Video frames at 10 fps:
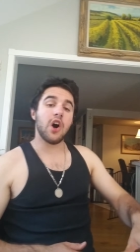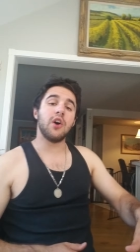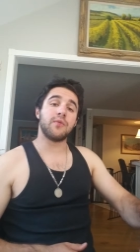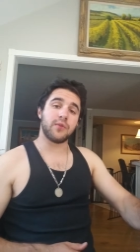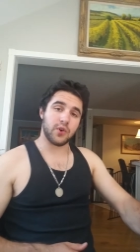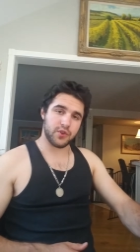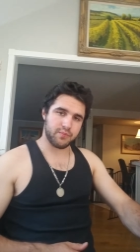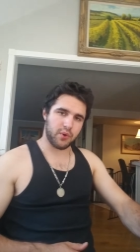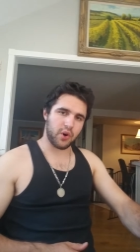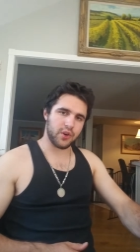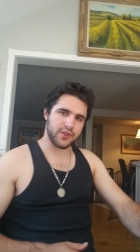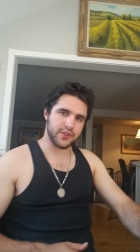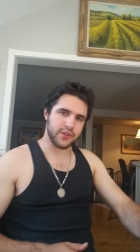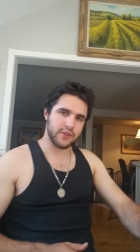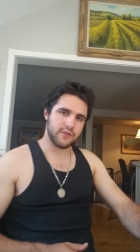a first
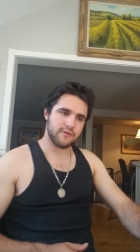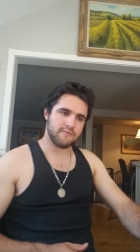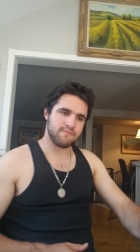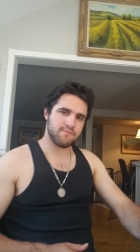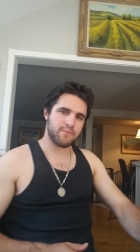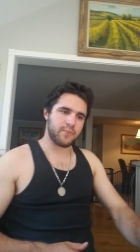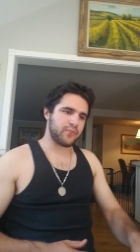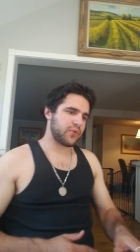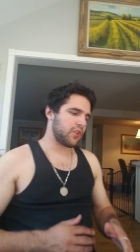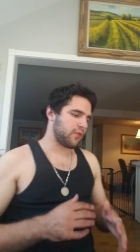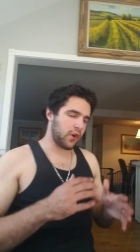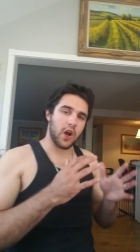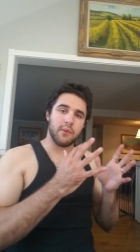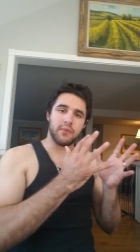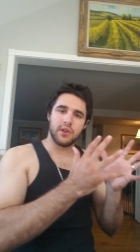person
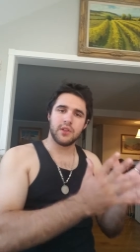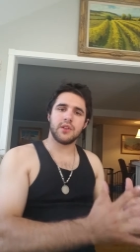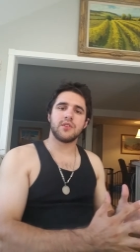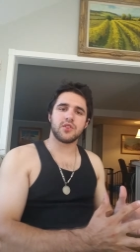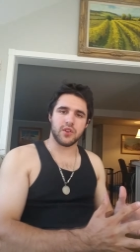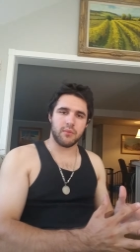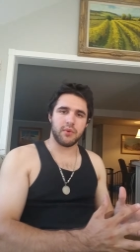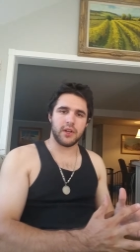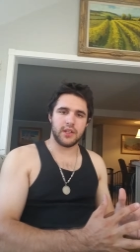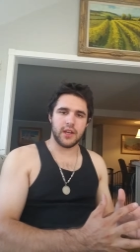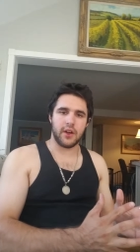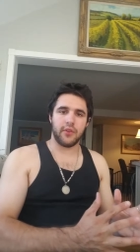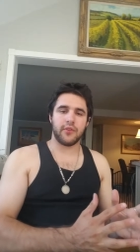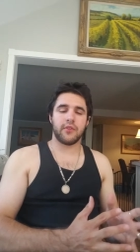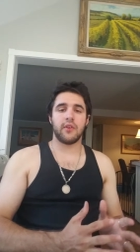from somebody
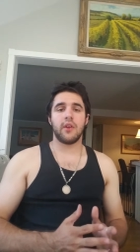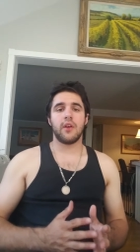else.